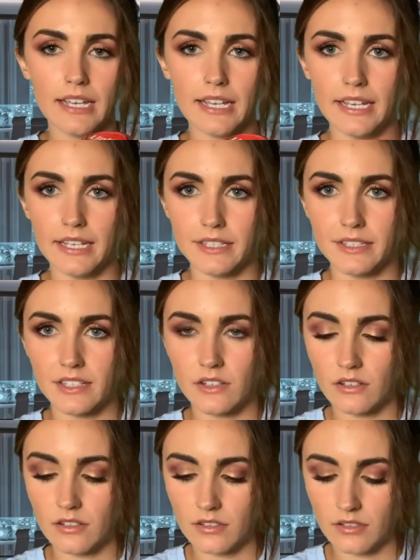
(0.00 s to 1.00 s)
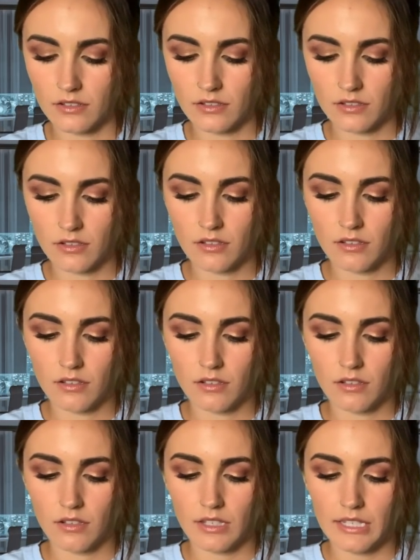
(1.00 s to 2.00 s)
And
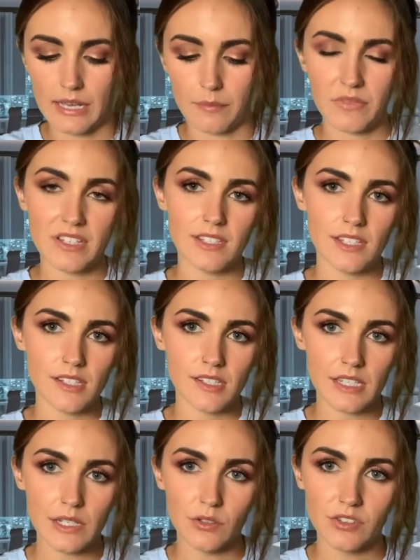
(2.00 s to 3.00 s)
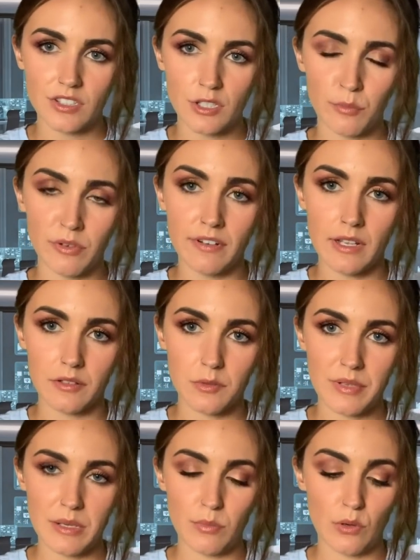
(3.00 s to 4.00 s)
yeah, this is sealed to prevent
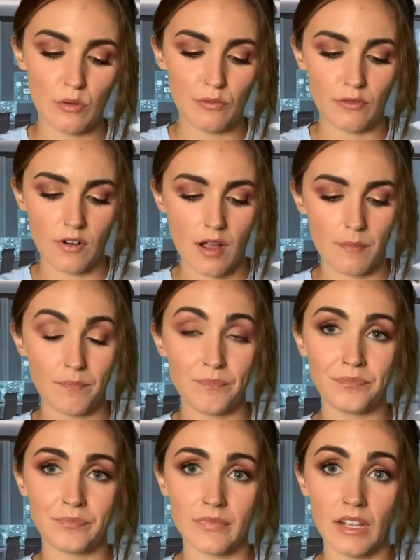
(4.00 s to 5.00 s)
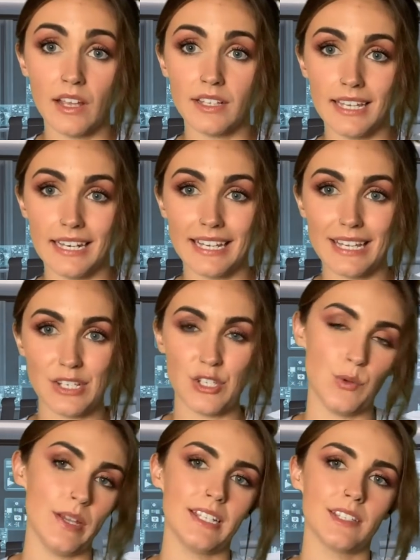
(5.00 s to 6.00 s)
people from getting
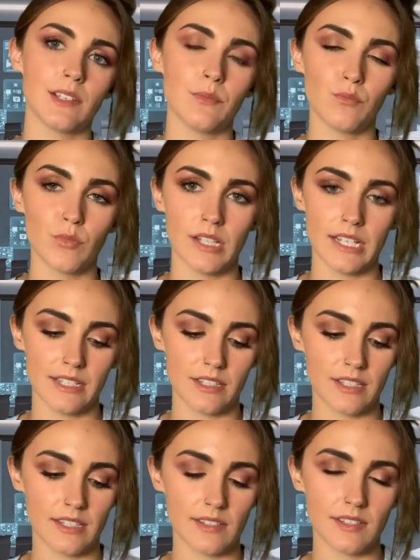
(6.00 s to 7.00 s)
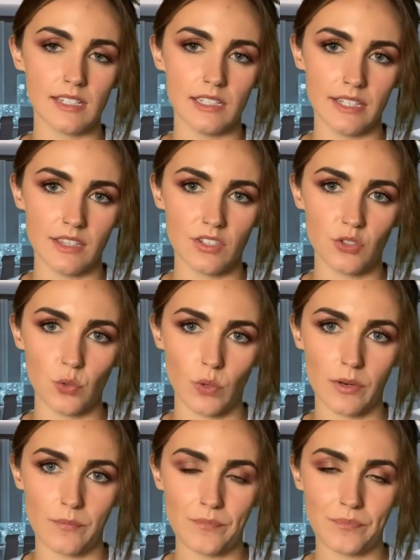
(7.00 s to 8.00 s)
into it while it's still in the store.